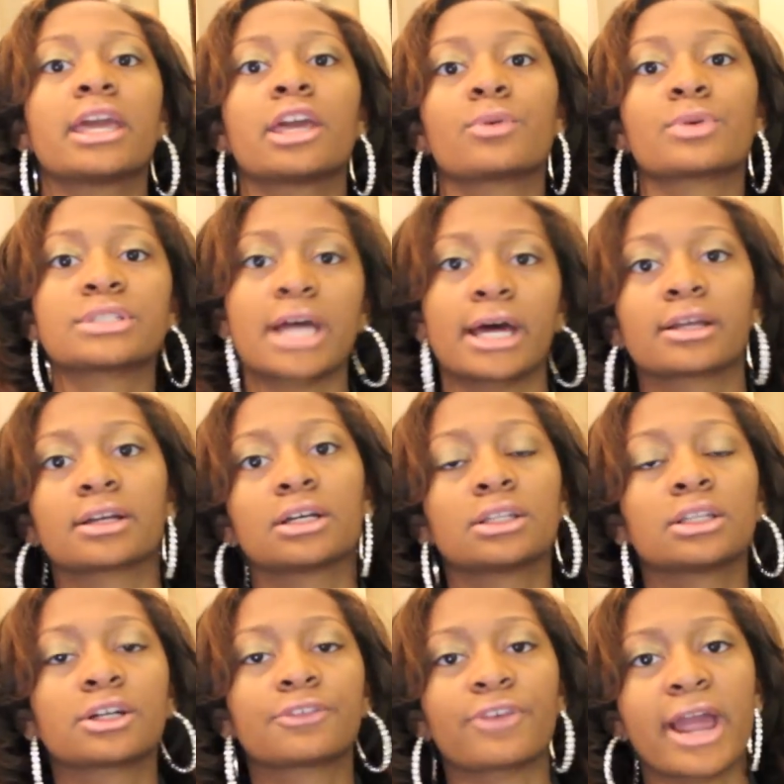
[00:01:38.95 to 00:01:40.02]
it was not a good
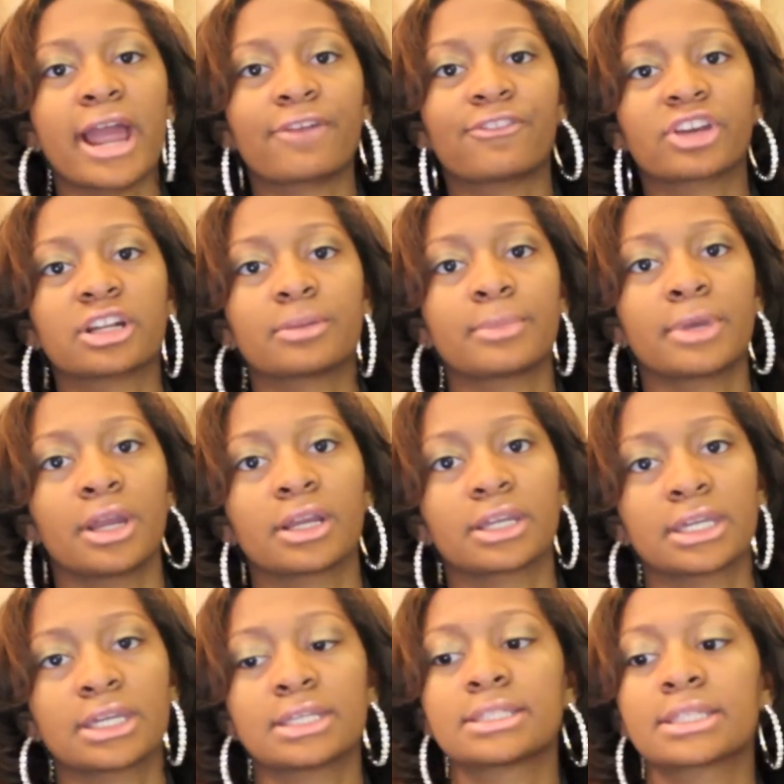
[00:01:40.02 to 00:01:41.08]
look for African
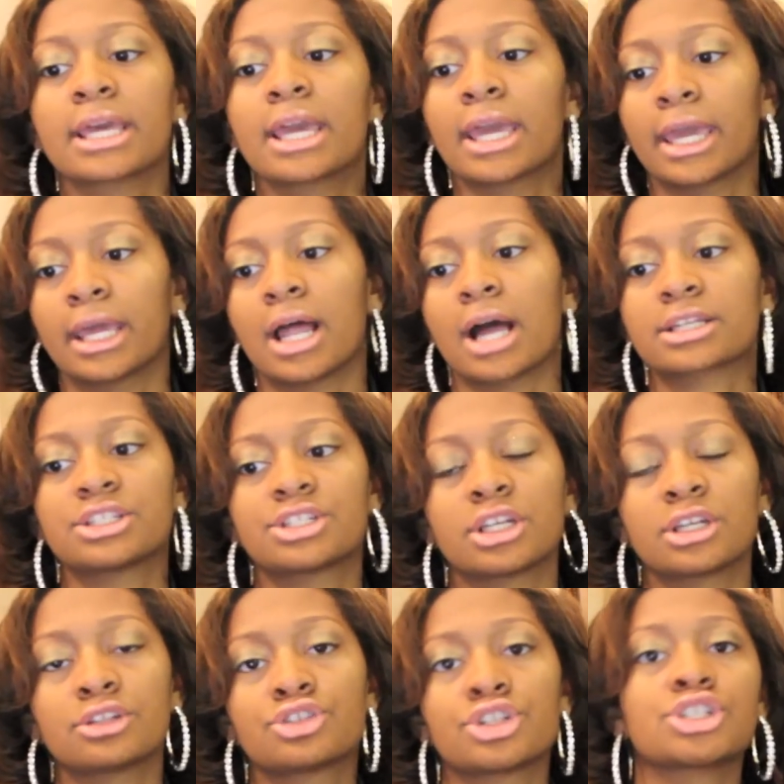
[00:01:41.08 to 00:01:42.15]
Americans, and
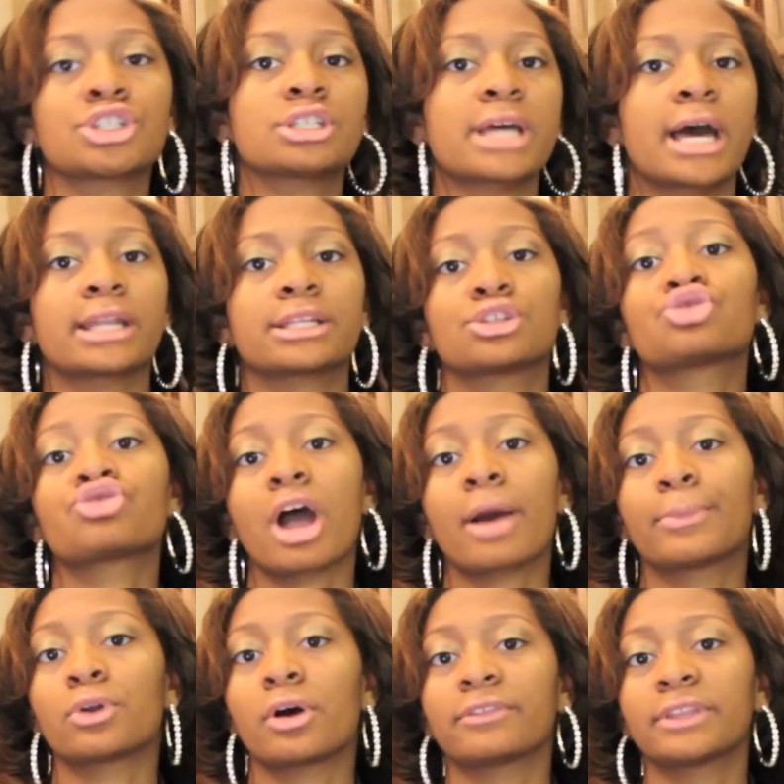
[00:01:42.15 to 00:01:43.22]
Oxygen just decided to
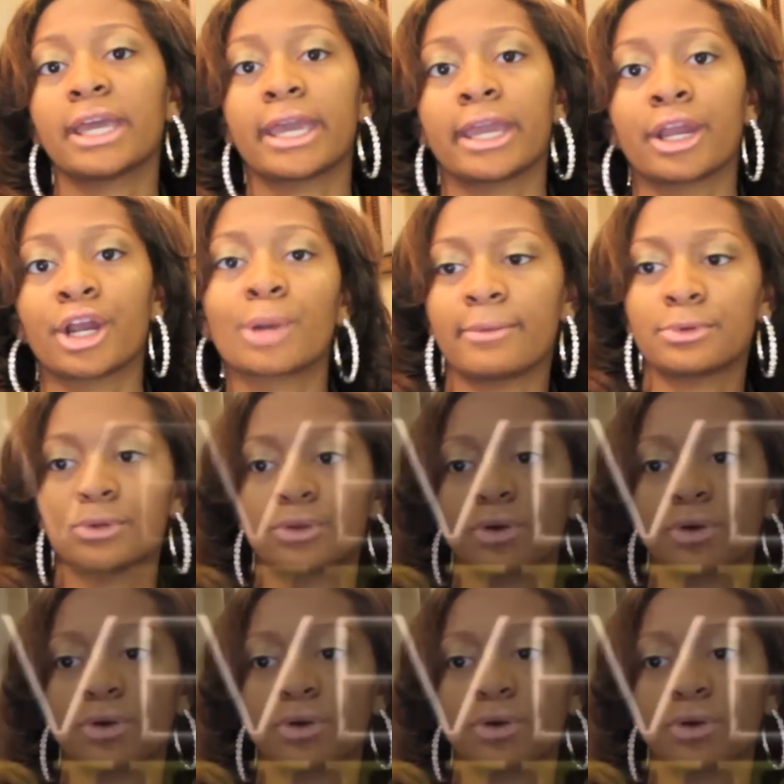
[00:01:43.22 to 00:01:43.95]
drop it off the air. New